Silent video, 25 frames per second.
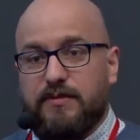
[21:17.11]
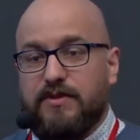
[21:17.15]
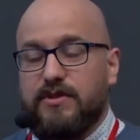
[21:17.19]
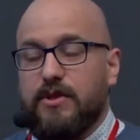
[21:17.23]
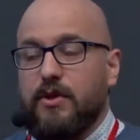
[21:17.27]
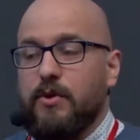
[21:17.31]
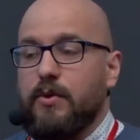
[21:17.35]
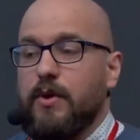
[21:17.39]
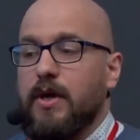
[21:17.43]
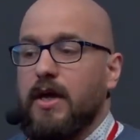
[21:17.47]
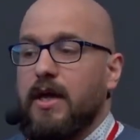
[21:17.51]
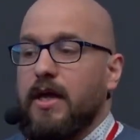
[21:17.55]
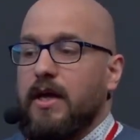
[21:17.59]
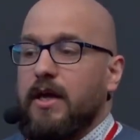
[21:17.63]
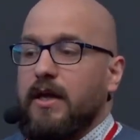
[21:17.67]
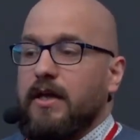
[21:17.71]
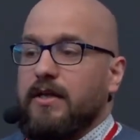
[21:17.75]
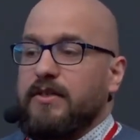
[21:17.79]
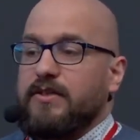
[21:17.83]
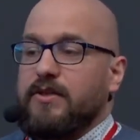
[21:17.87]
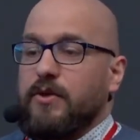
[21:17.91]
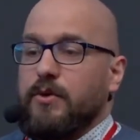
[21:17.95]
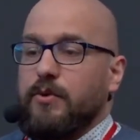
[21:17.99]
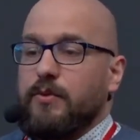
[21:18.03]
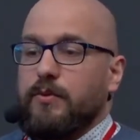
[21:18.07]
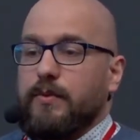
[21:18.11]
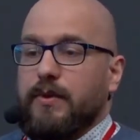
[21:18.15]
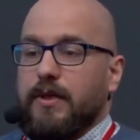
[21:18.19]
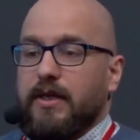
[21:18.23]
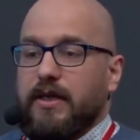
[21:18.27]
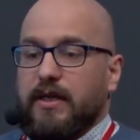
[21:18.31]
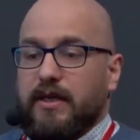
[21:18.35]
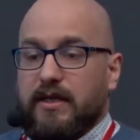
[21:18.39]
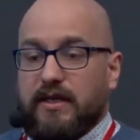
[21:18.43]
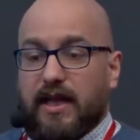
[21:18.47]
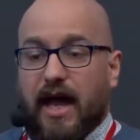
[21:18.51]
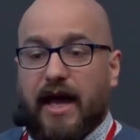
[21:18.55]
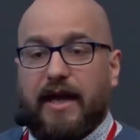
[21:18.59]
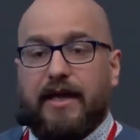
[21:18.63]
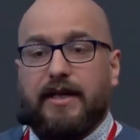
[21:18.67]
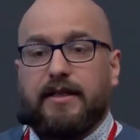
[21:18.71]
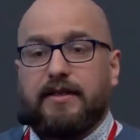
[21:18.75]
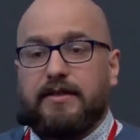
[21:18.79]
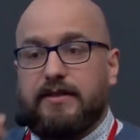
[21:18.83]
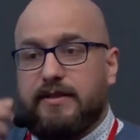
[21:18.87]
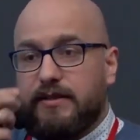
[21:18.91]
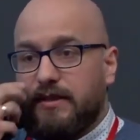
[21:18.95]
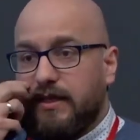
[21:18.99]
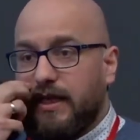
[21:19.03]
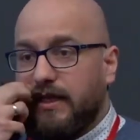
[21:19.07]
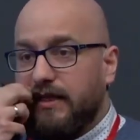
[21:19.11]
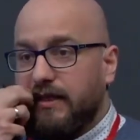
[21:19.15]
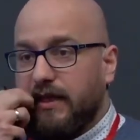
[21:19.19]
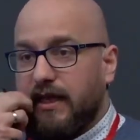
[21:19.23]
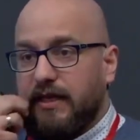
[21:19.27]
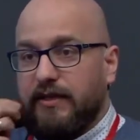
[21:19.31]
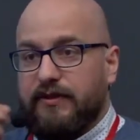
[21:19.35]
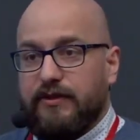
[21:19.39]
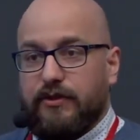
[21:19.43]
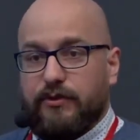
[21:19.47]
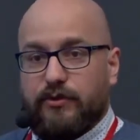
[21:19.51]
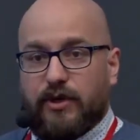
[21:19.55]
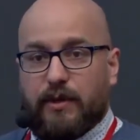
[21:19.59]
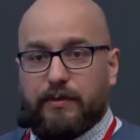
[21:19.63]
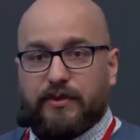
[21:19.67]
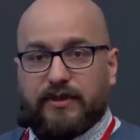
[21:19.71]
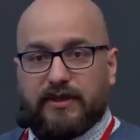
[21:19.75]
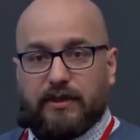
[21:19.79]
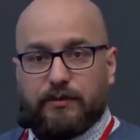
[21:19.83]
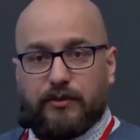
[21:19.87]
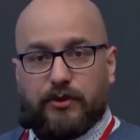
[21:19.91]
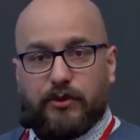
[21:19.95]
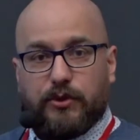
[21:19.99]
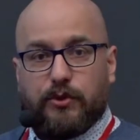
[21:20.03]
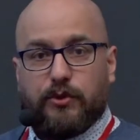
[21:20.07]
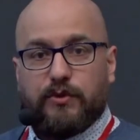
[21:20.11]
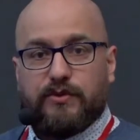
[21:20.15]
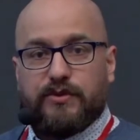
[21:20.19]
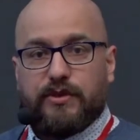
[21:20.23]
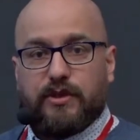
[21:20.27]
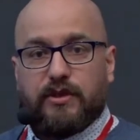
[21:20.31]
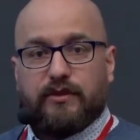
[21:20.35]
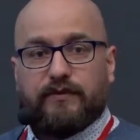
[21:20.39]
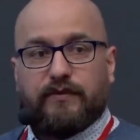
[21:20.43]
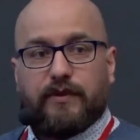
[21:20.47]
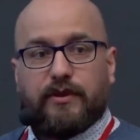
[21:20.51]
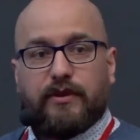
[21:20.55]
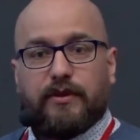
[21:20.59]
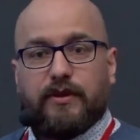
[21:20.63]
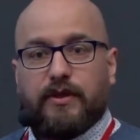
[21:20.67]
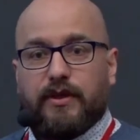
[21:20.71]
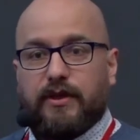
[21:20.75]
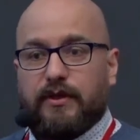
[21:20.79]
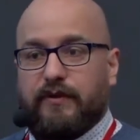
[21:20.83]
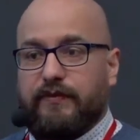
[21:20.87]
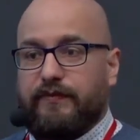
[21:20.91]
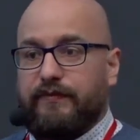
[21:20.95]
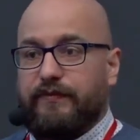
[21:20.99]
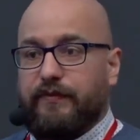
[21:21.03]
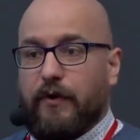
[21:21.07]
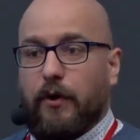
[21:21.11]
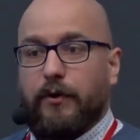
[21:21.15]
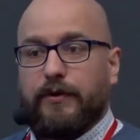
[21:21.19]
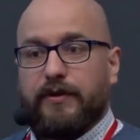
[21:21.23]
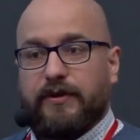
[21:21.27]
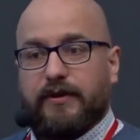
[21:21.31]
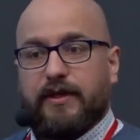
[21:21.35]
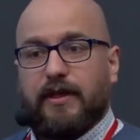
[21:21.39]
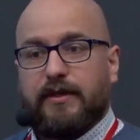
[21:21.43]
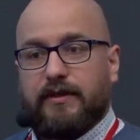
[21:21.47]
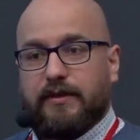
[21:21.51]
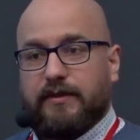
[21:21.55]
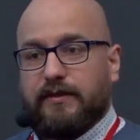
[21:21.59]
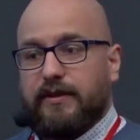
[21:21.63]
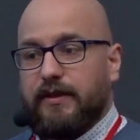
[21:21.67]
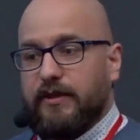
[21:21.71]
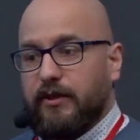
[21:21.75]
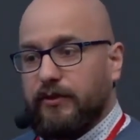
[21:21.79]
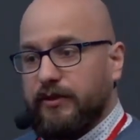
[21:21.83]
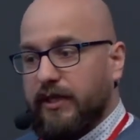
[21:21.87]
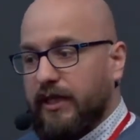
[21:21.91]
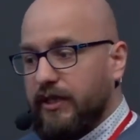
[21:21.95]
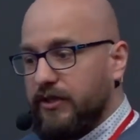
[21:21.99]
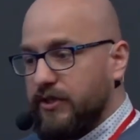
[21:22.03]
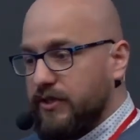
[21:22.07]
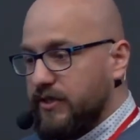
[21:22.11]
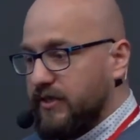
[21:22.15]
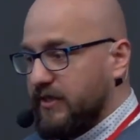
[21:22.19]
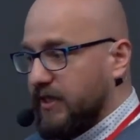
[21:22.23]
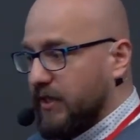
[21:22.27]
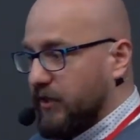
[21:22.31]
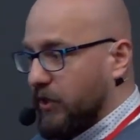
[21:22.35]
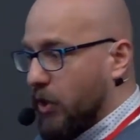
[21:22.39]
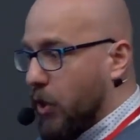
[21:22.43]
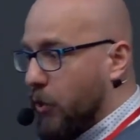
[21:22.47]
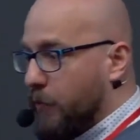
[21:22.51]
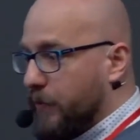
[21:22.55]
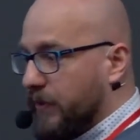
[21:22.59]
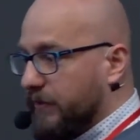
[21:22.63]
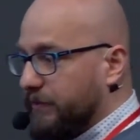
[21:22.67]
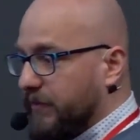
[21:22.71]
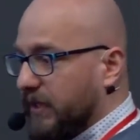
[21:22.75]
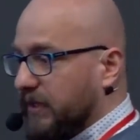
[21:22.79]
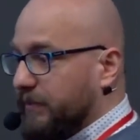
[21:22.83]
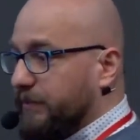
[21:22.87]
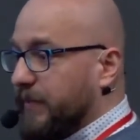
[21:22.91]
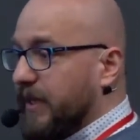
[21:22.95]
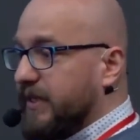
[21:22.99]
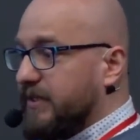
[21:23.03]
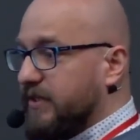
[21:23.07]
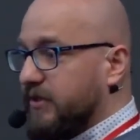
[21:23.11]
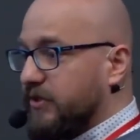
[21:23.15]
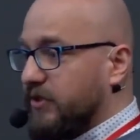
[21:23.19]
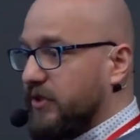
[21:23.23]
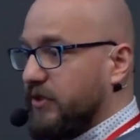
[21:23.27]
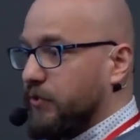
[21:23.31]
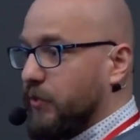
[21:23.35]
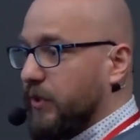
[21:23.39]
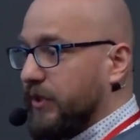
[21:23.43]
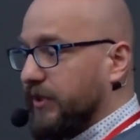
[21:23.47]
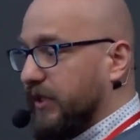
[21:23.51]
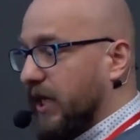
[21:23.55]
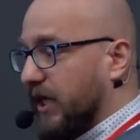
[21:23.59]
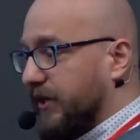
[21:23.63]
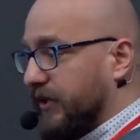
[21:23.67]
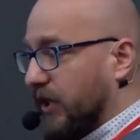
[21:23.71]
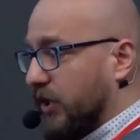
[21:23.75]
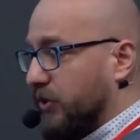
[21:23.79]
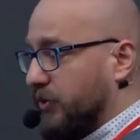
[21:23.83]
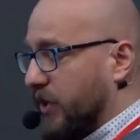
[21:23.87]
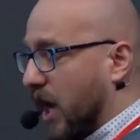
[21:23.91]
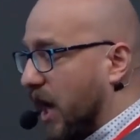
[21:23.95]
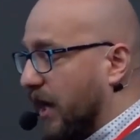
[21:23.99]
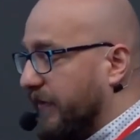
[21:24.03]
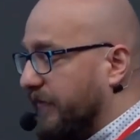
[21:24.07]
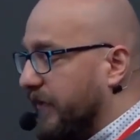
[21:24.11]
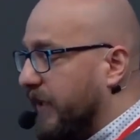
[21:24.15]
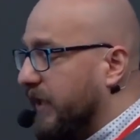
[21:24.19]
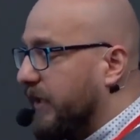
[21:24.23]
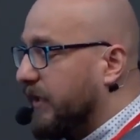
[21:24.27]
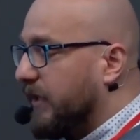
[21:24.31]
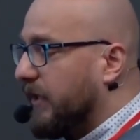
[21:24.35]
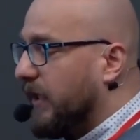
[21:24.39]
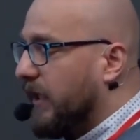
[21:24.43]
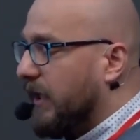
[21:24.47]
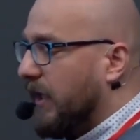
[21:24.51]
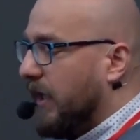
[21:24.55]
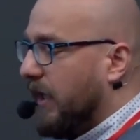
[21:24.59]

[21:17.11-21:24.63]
So clients and the RabbitMQ server, it thought that the connections are open, but messages were not arriving.